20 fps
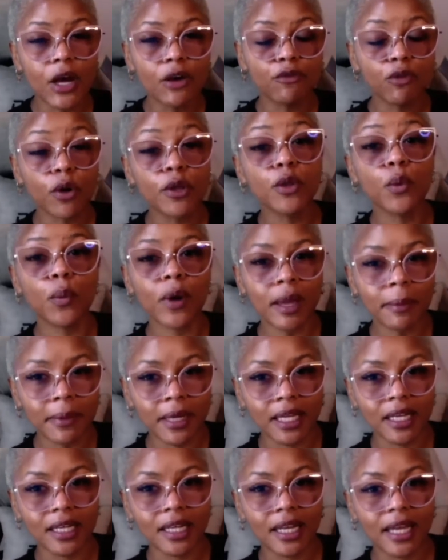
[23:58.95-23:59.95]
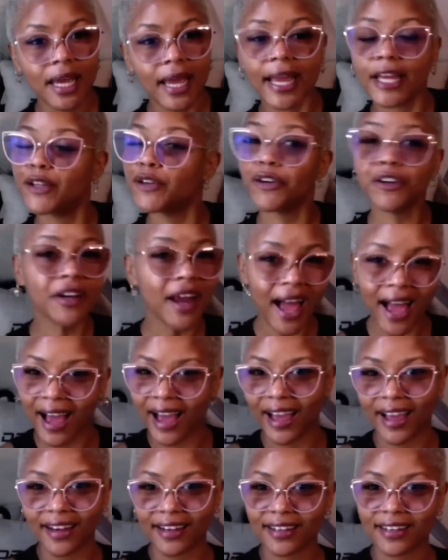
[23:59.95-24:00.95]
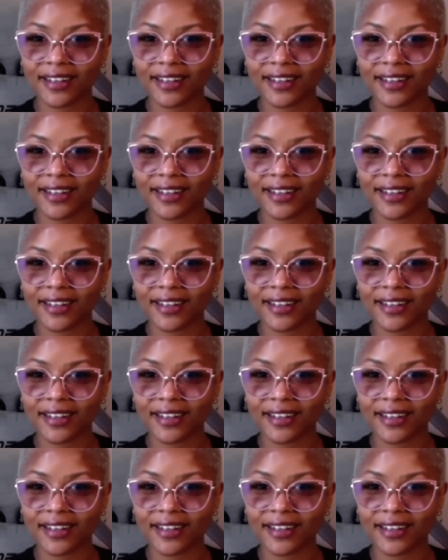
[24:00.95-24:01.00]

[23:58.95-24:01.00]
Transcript: for the women, and you're not.